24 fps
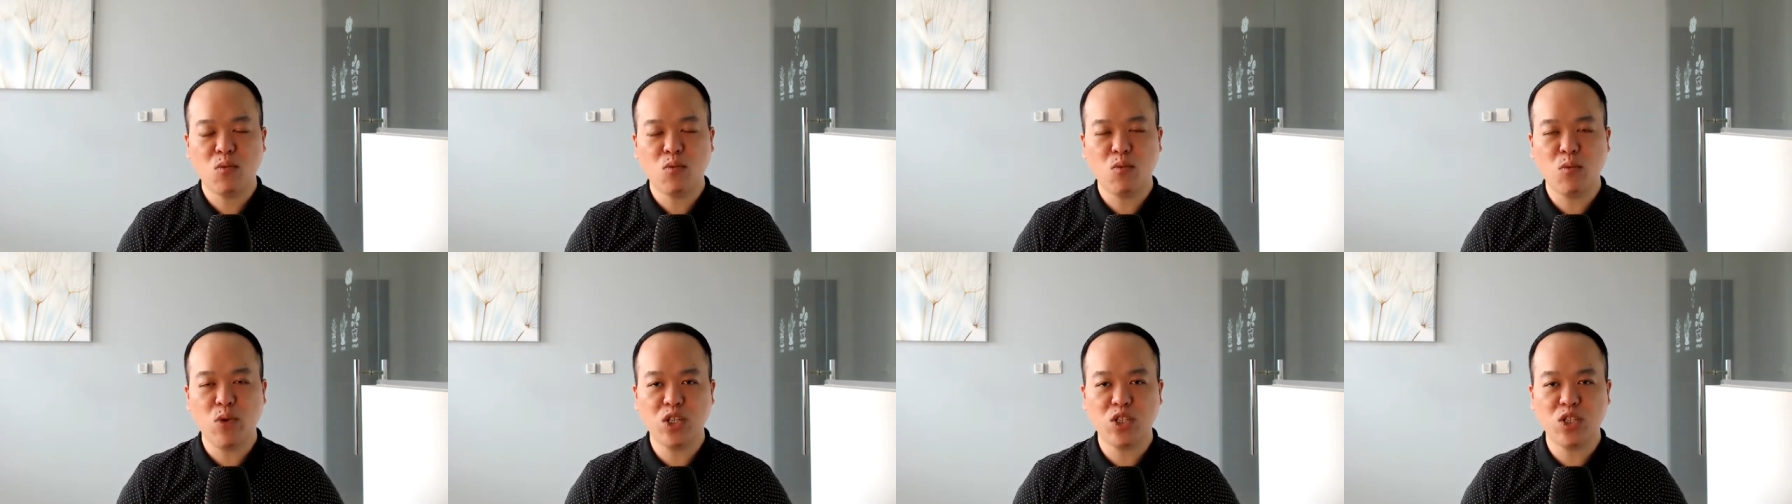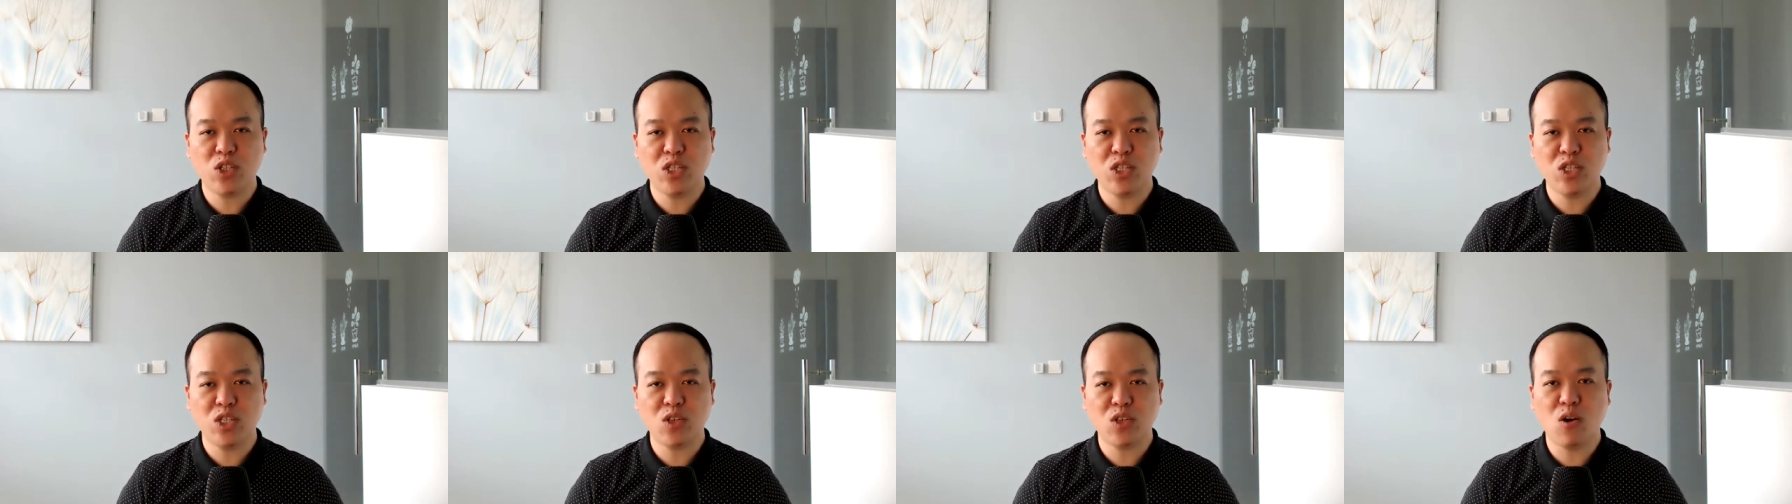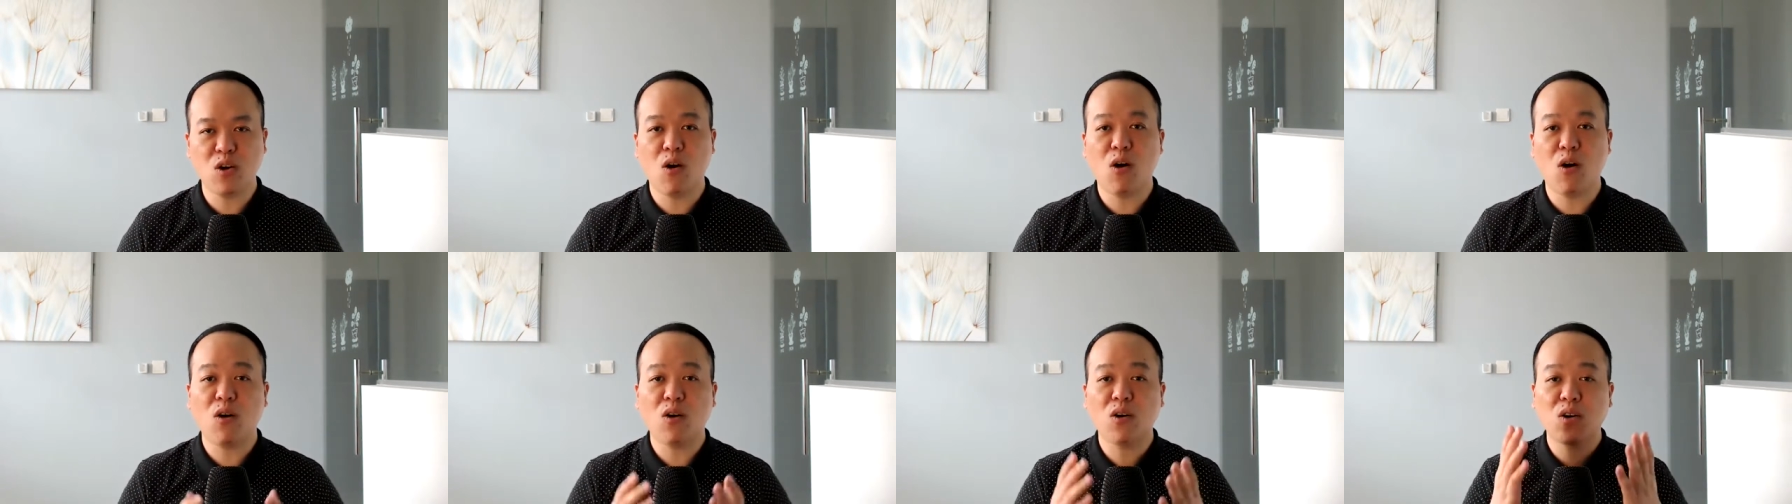which is
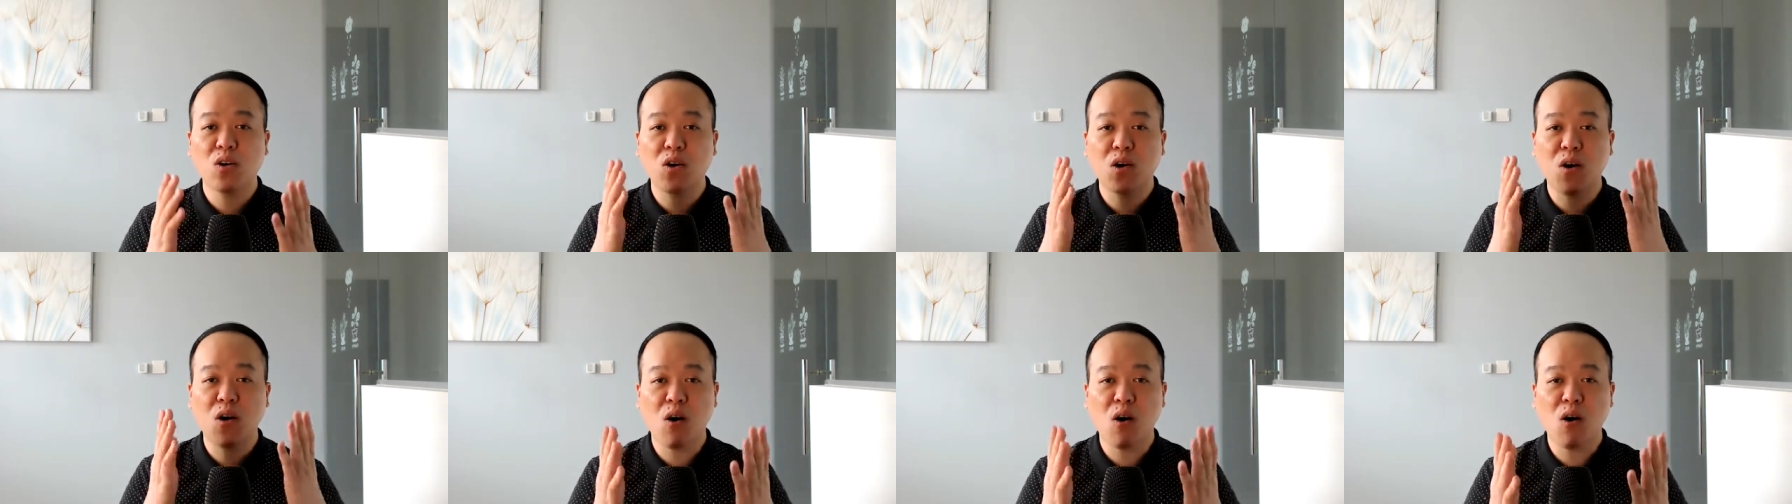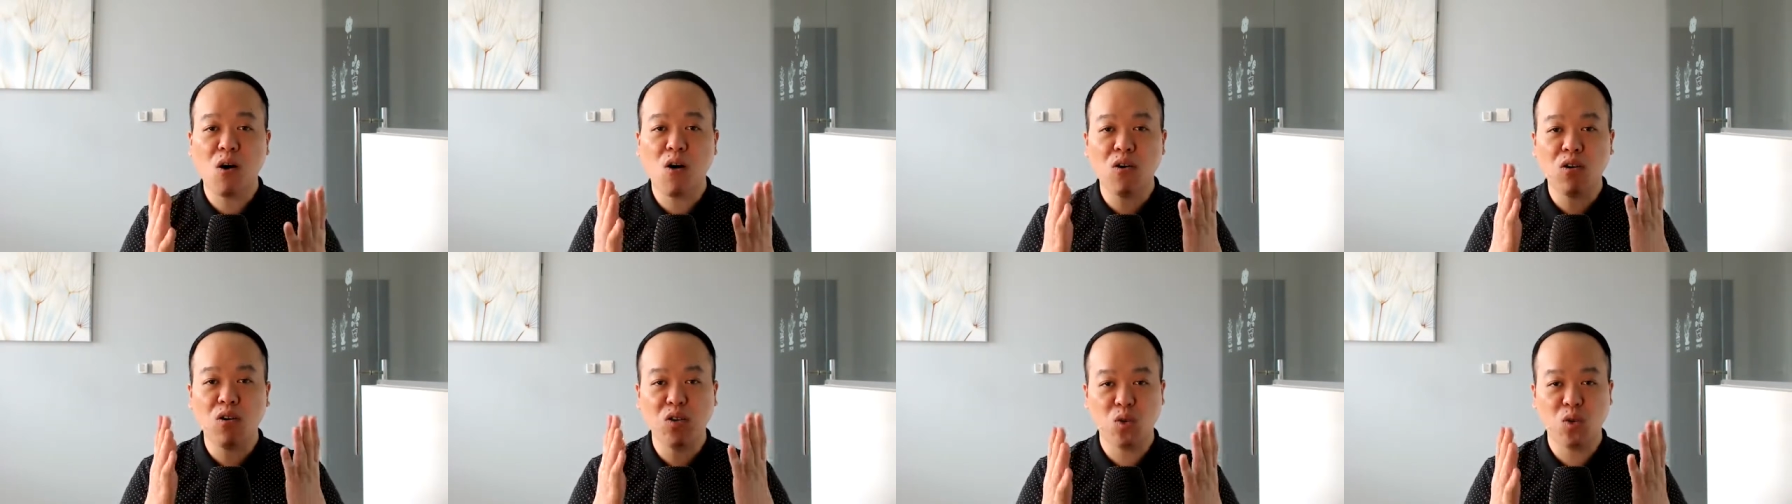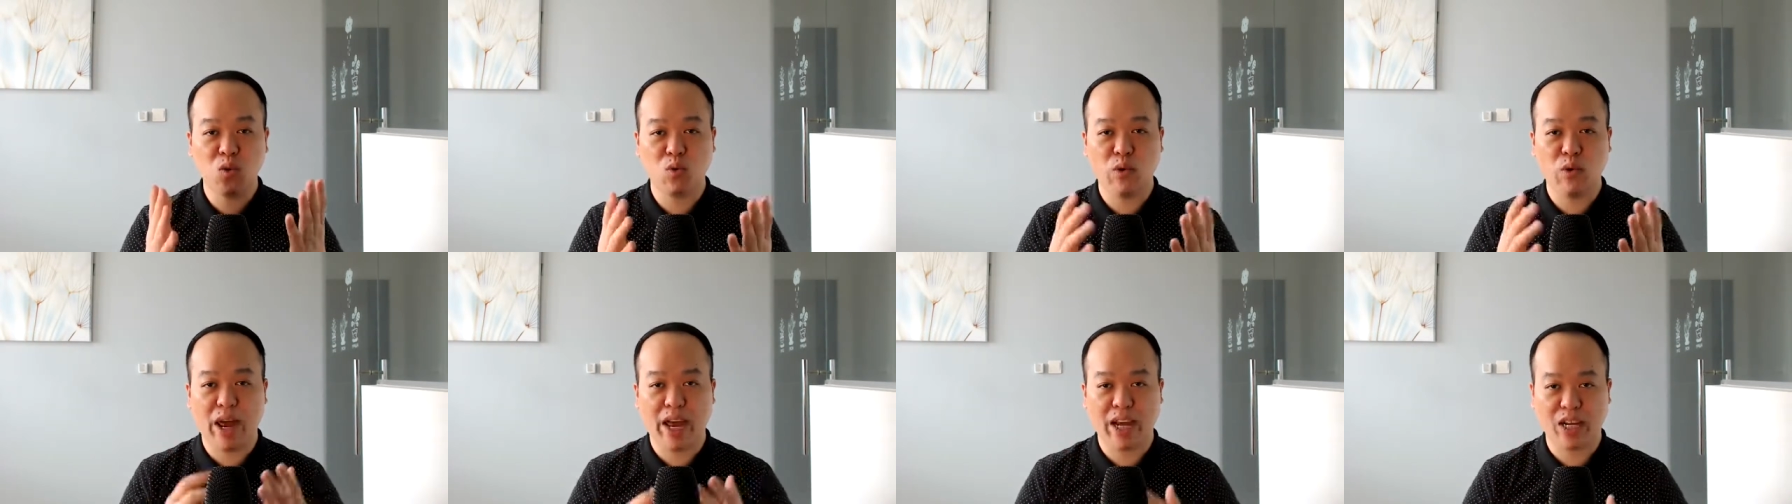your call
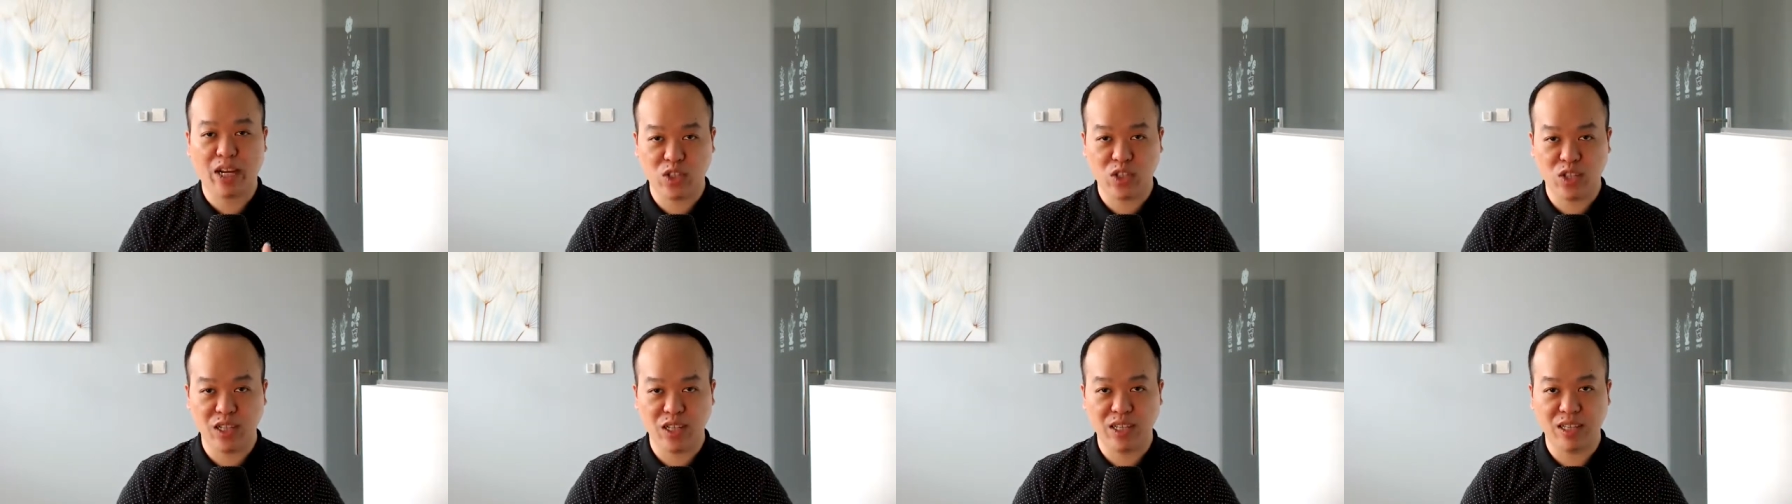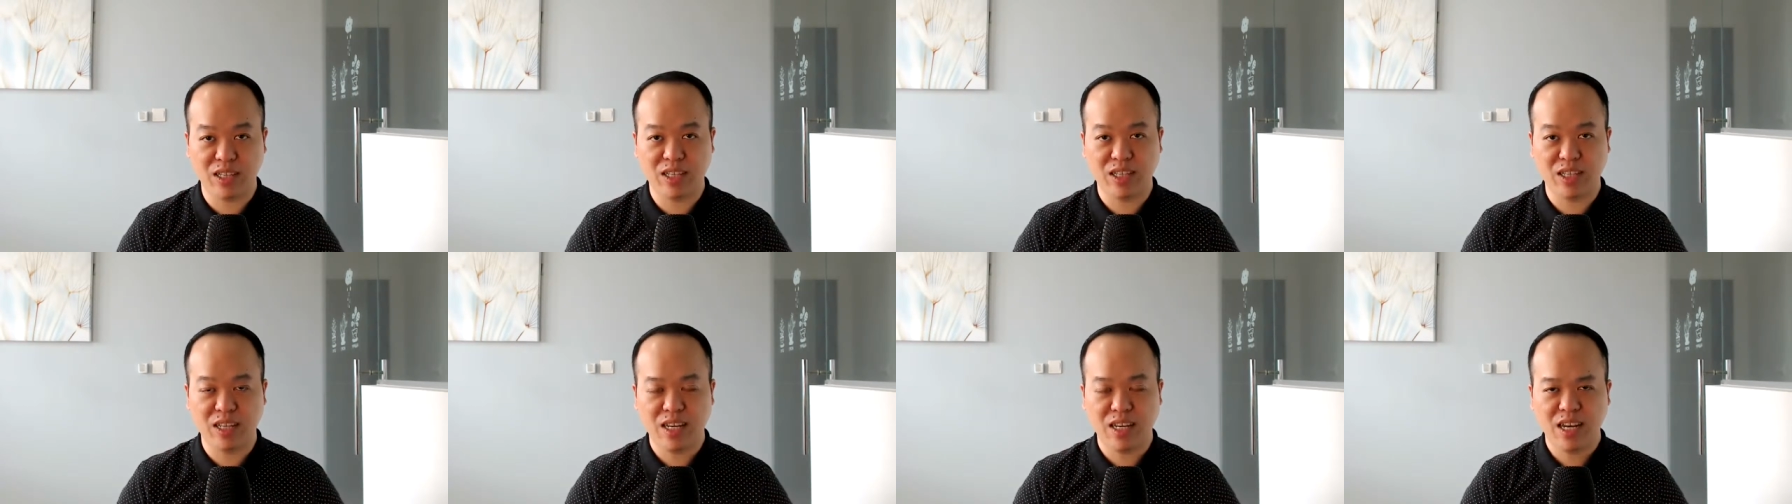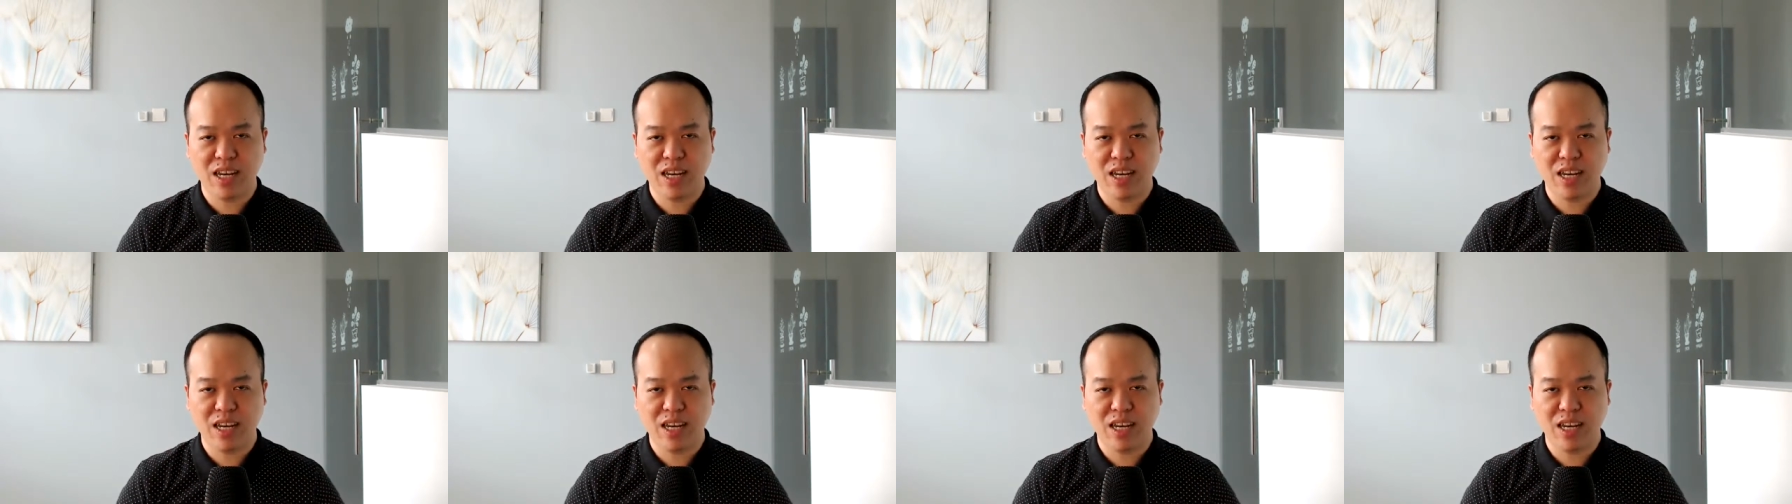to action.